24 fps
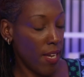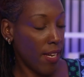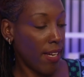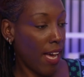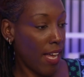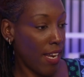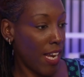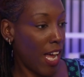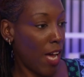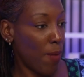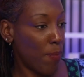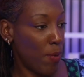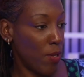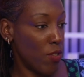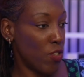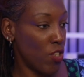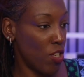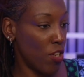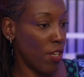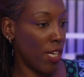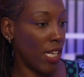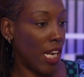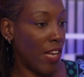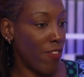can happen. So
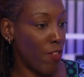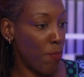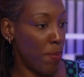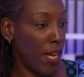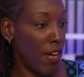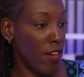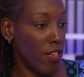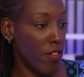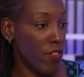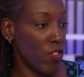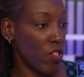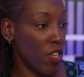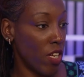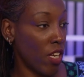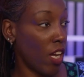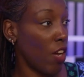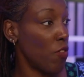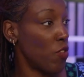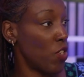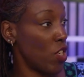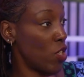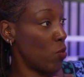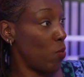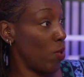you can have a period of
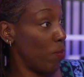psychosis with